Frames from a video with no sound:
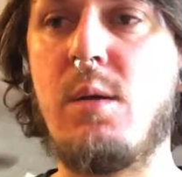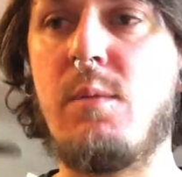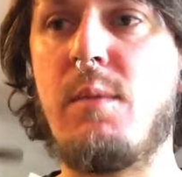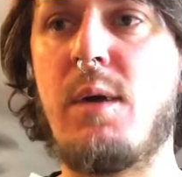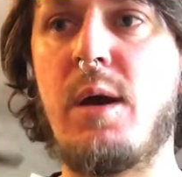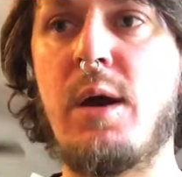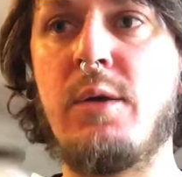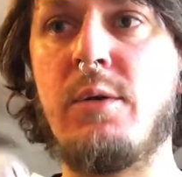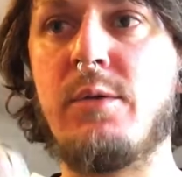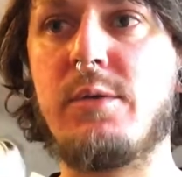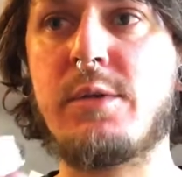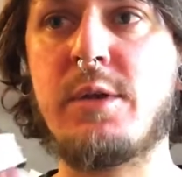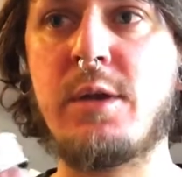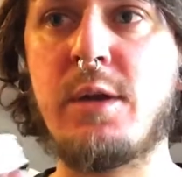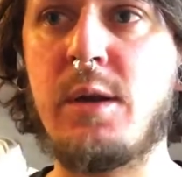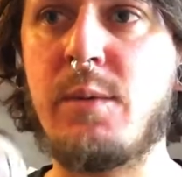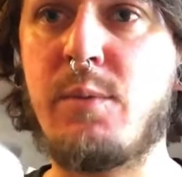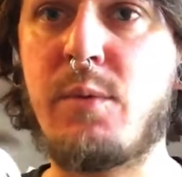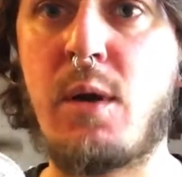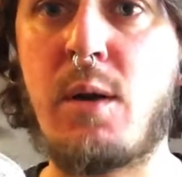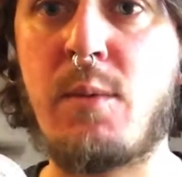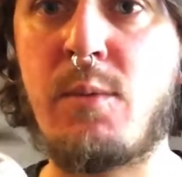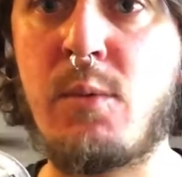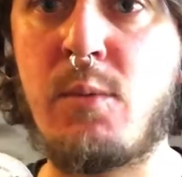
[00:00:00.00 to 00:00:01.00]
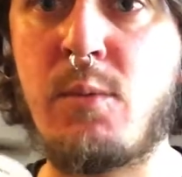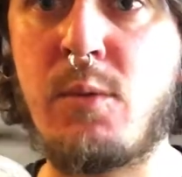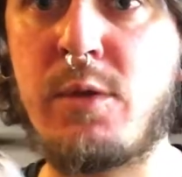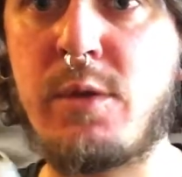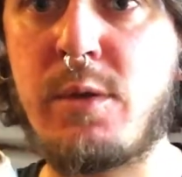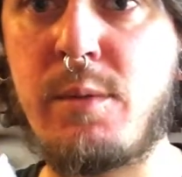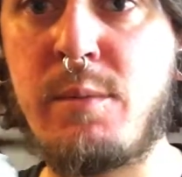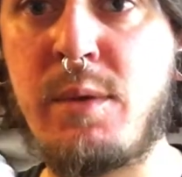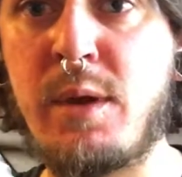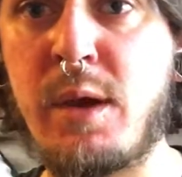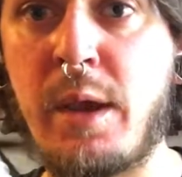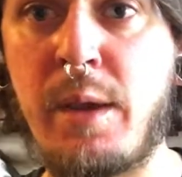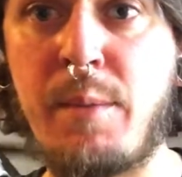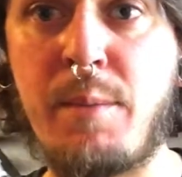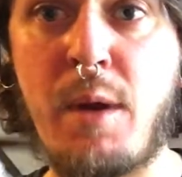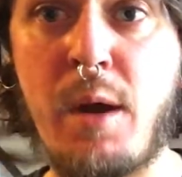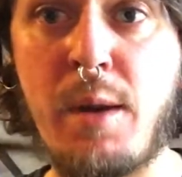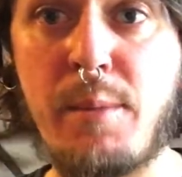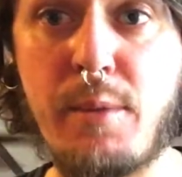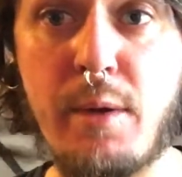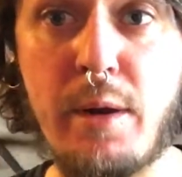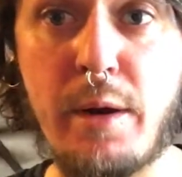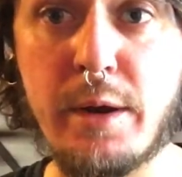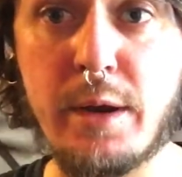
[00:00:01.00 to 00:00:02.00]
I don't see any problem with it being in my
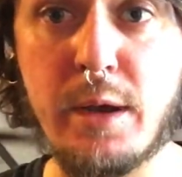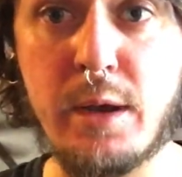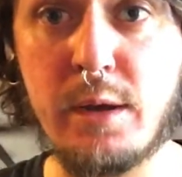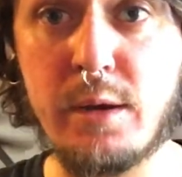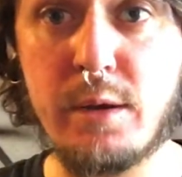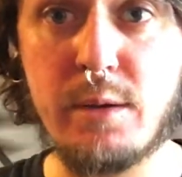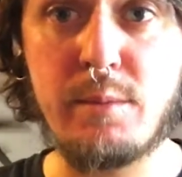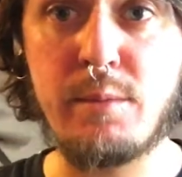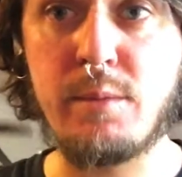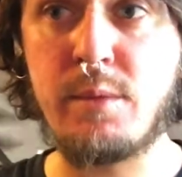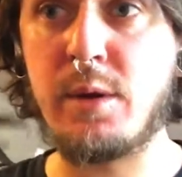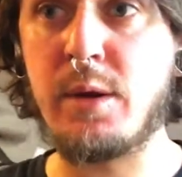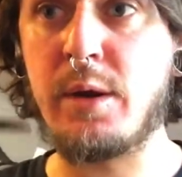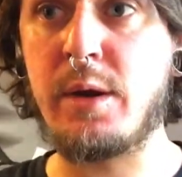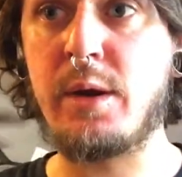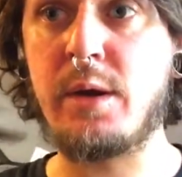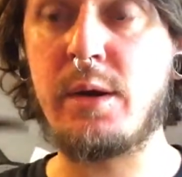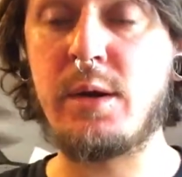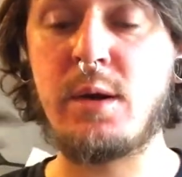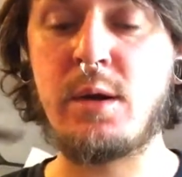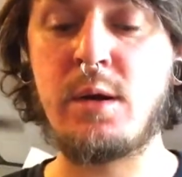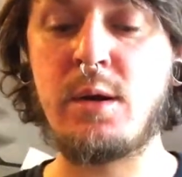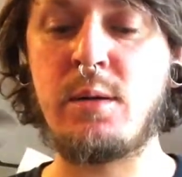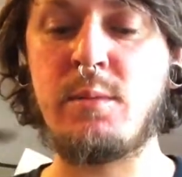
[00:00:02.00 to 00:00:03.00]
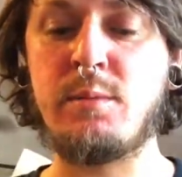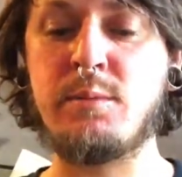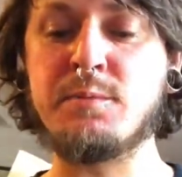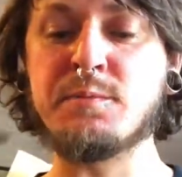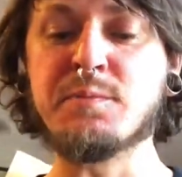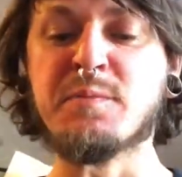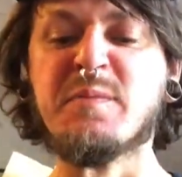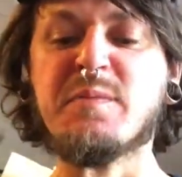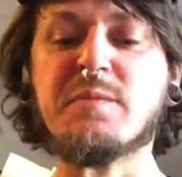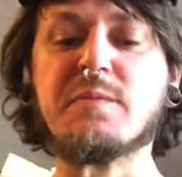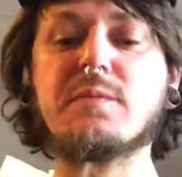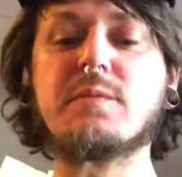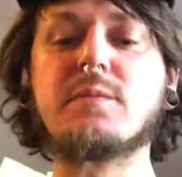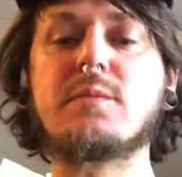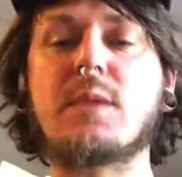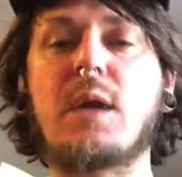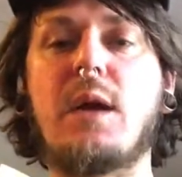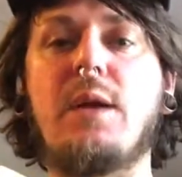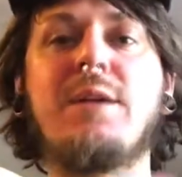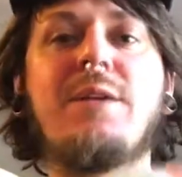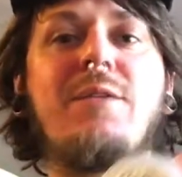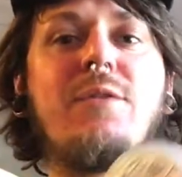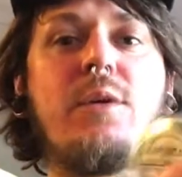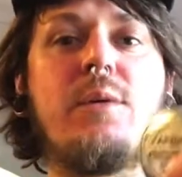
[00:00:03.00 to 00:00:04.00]
pocket, but
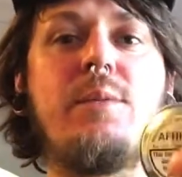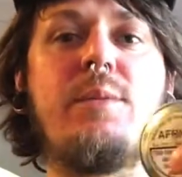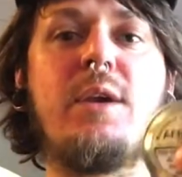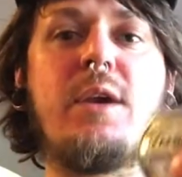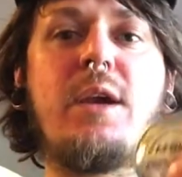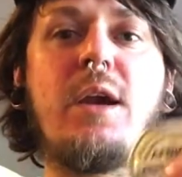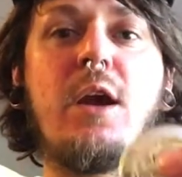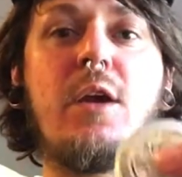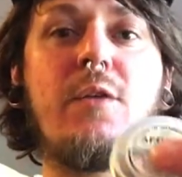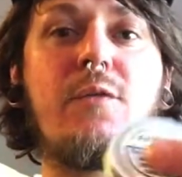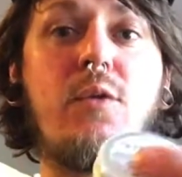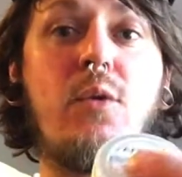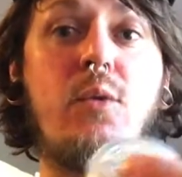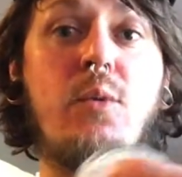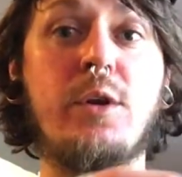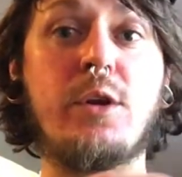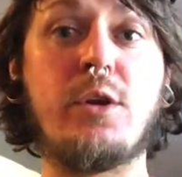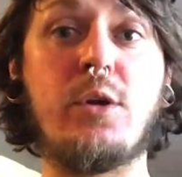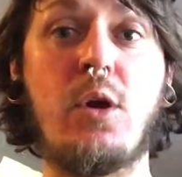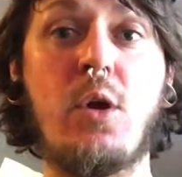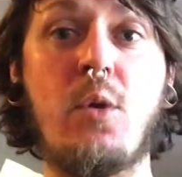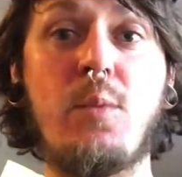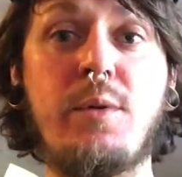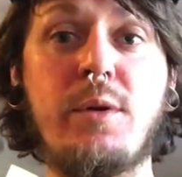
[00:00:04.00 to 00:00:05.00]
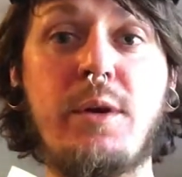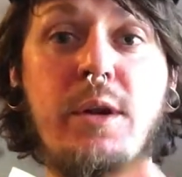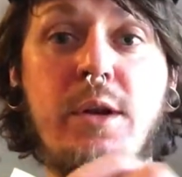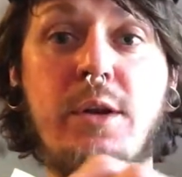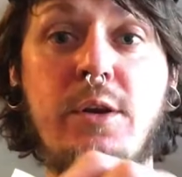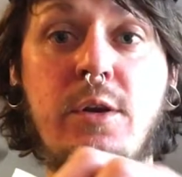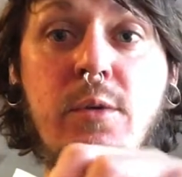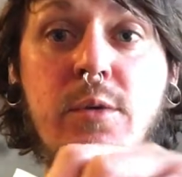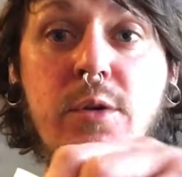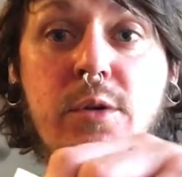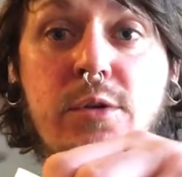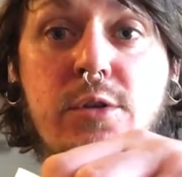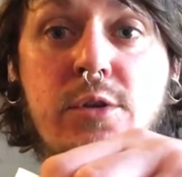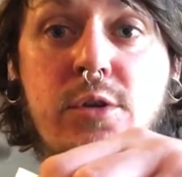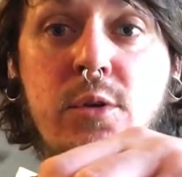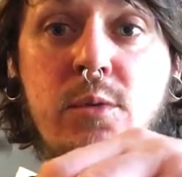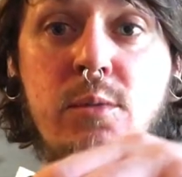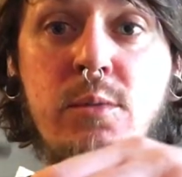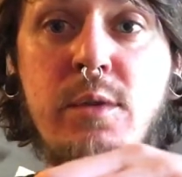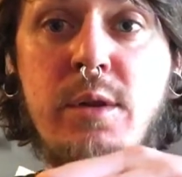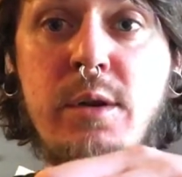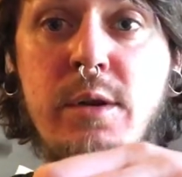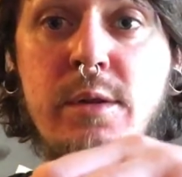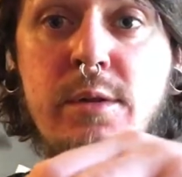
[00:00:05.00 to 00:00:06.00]
I definitely be careful when you open it. Don't
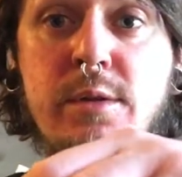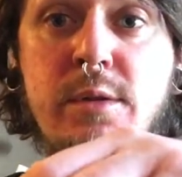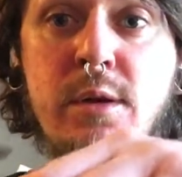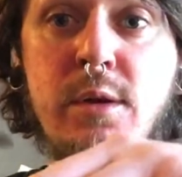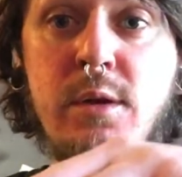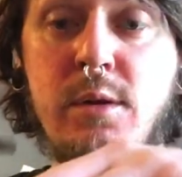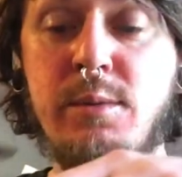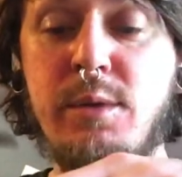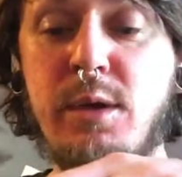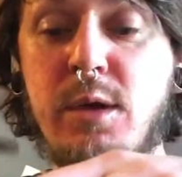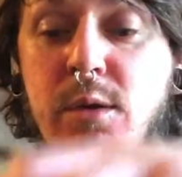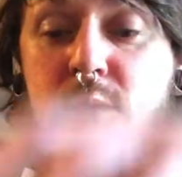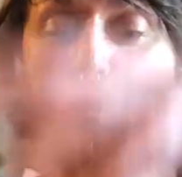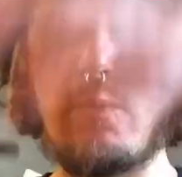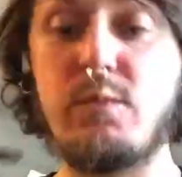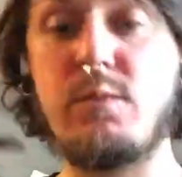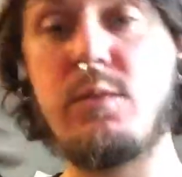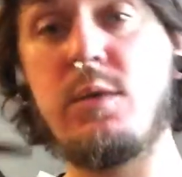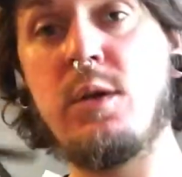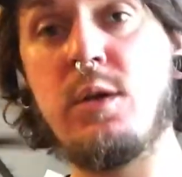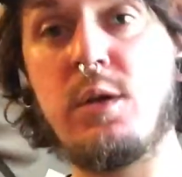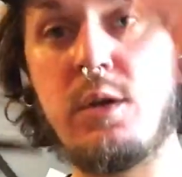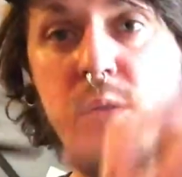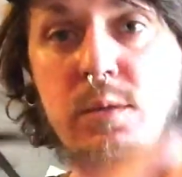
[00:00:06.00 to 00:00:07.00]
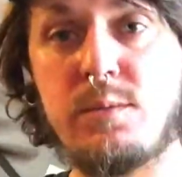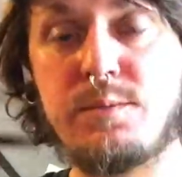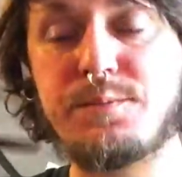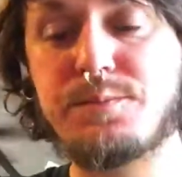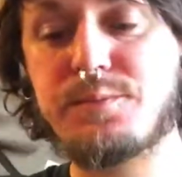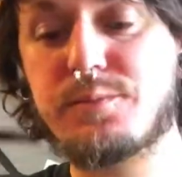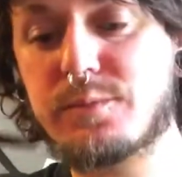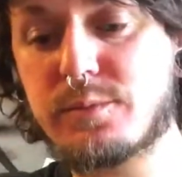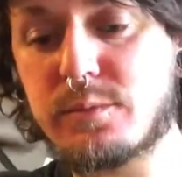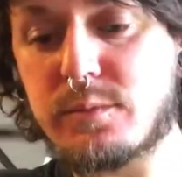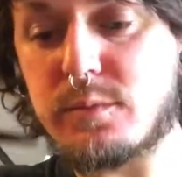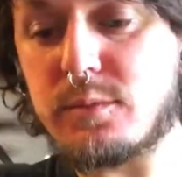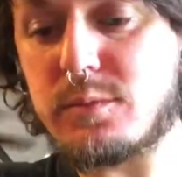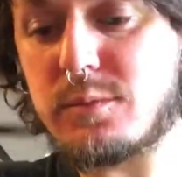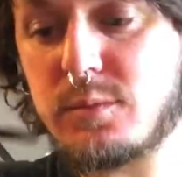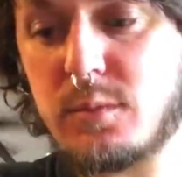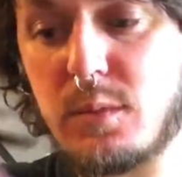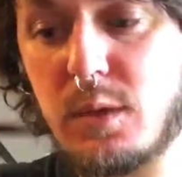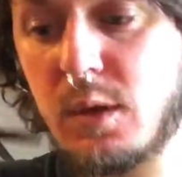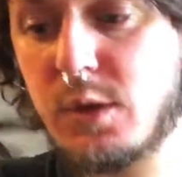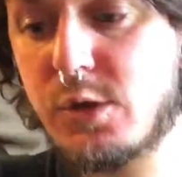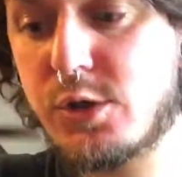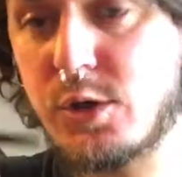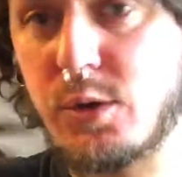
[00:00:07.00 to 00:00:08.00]
assume that it's going to be,
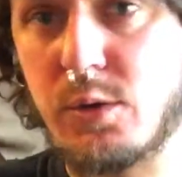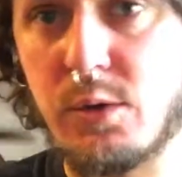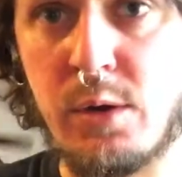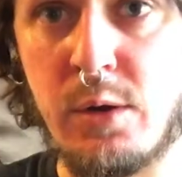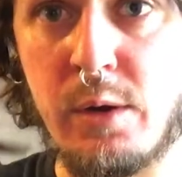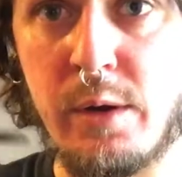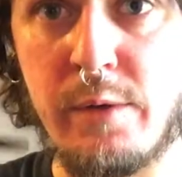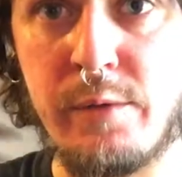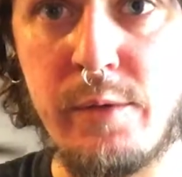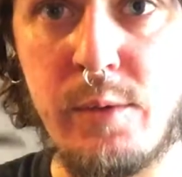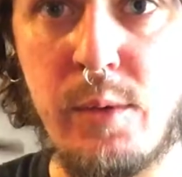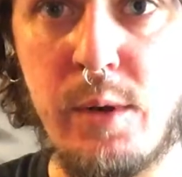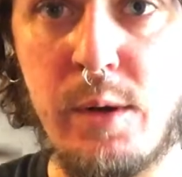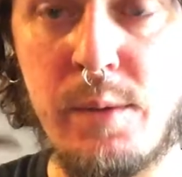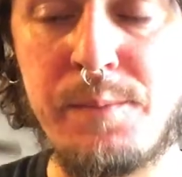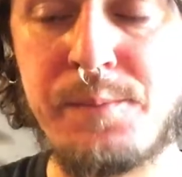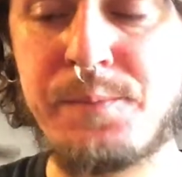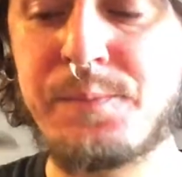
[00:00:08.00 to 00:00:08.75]
she'll go everywhere.